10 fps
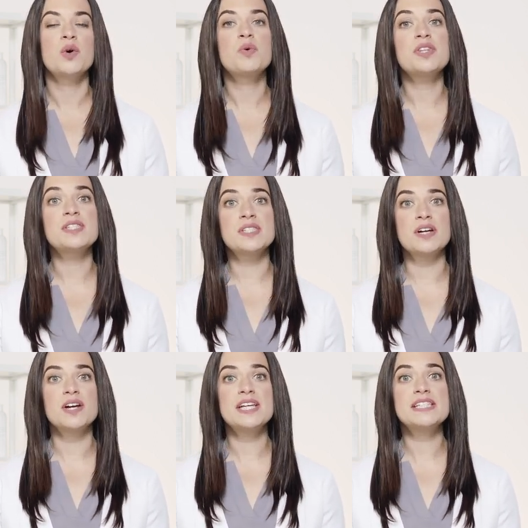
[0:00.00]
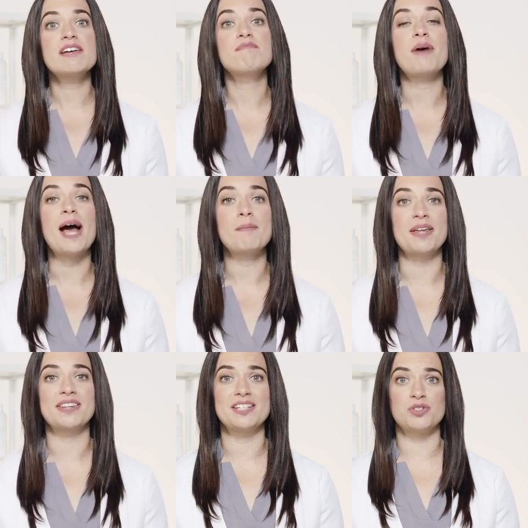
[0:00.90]
with a series of
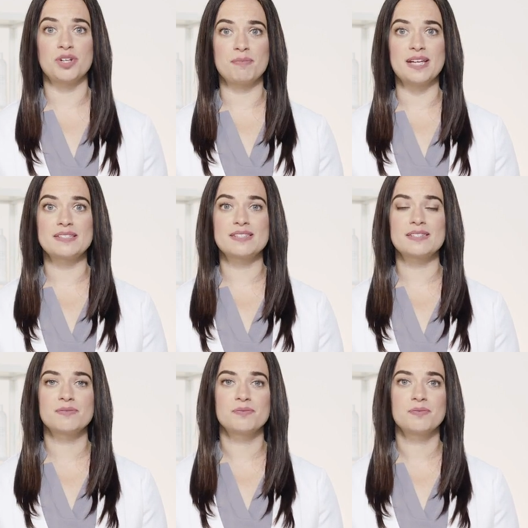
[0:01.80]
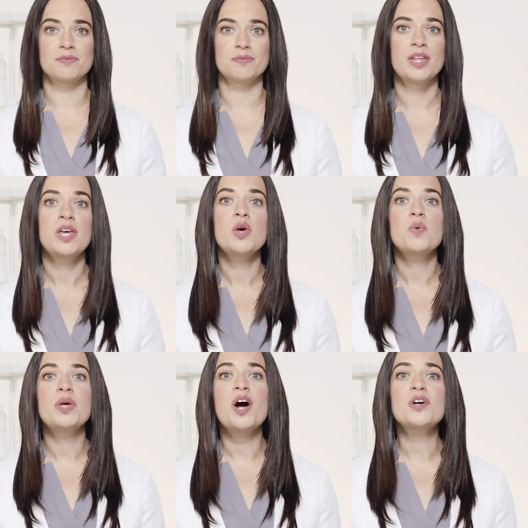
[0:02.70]
bi-monthly treatments.
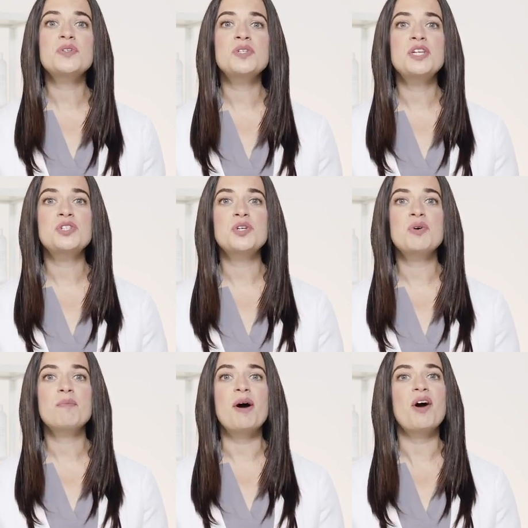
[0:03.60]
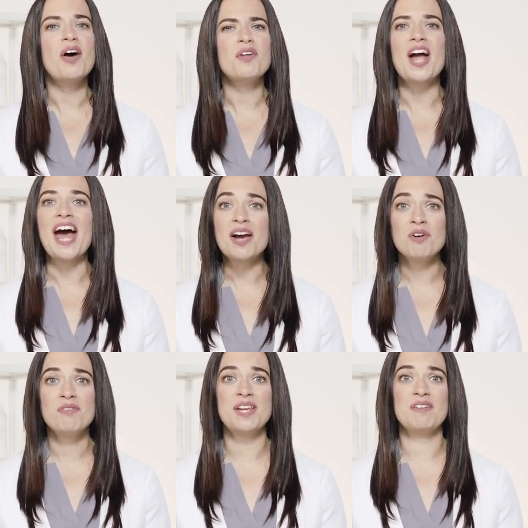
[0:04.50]
We also teach you about other
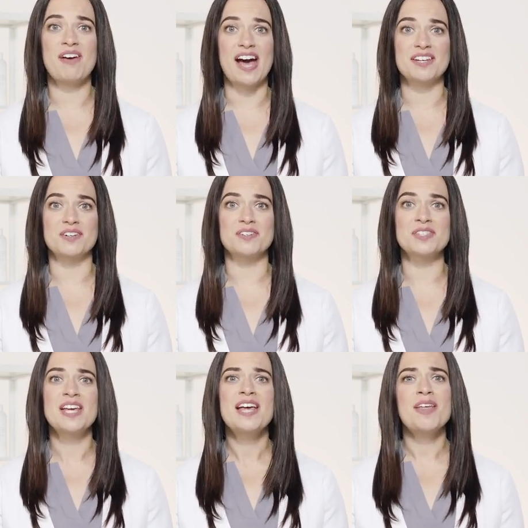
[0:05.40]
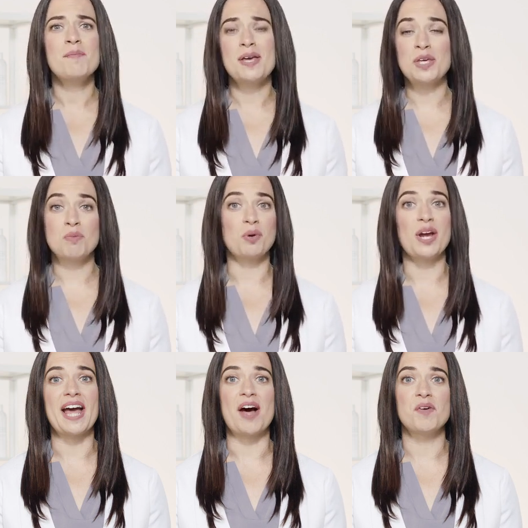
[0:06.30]
aggravating factors that make you
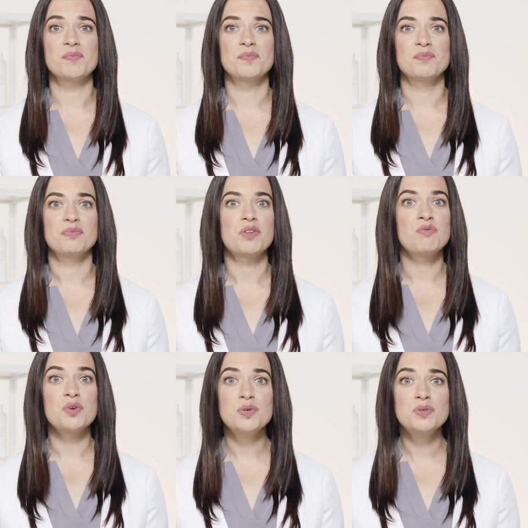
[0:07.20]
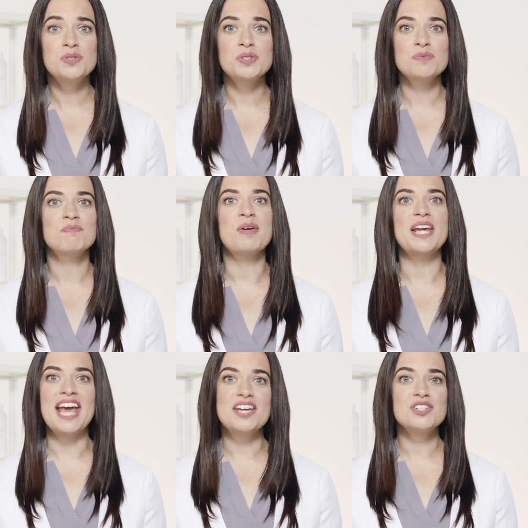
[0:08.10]
break out: foods,
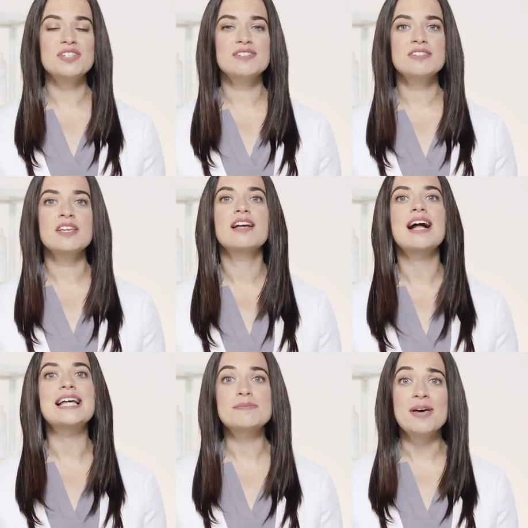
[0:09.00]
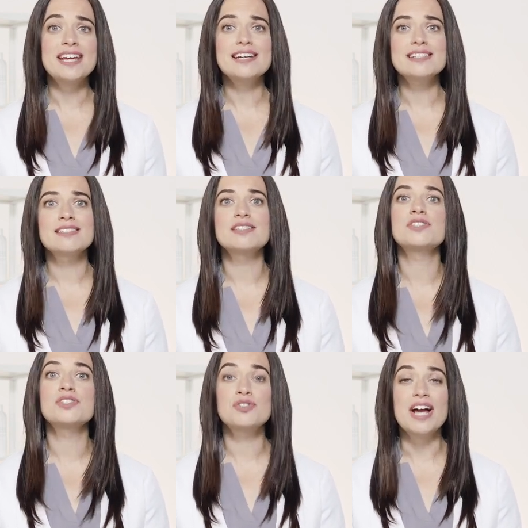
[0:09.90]
medications, cosmetics,
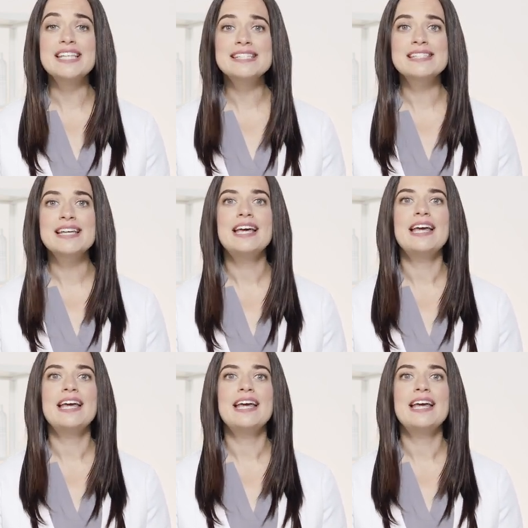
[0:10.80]
stress,